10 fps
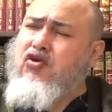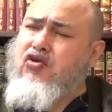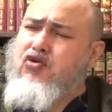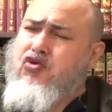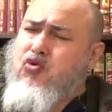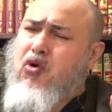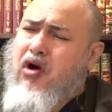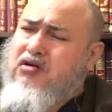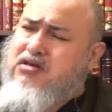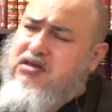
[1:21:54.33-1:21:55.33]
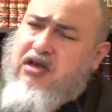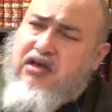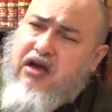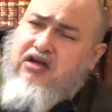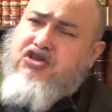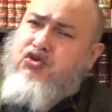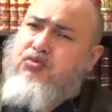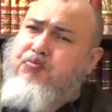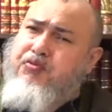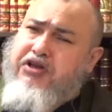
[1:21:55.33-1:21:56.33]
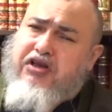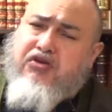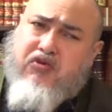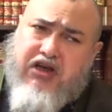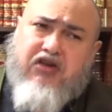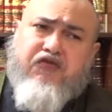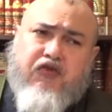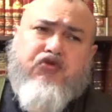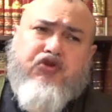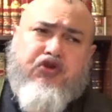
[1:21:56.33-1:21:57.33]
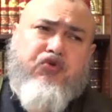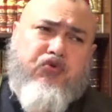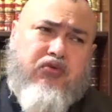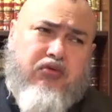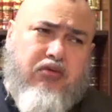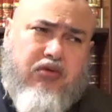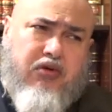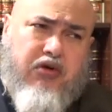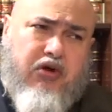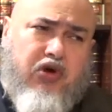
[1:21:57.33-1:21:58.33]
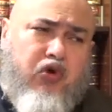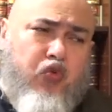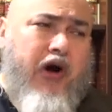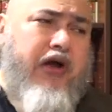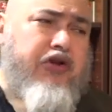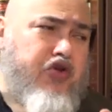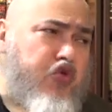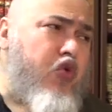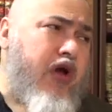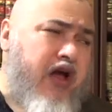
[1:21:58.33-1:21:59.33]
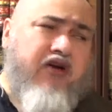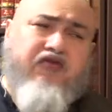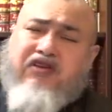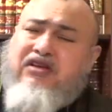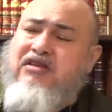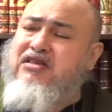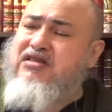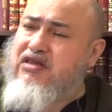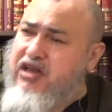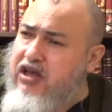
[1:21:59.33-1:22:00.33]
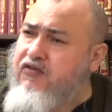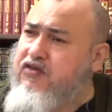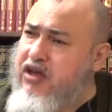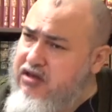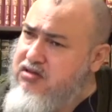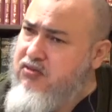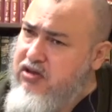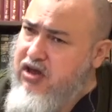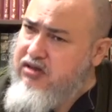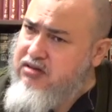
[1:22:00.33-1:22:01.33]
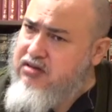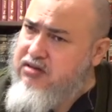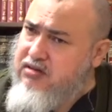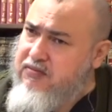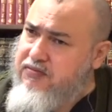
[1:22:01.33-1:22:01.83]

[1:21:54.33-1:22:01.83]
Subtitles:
you are saying I should be grateful to you while you have enslaved the Israelites?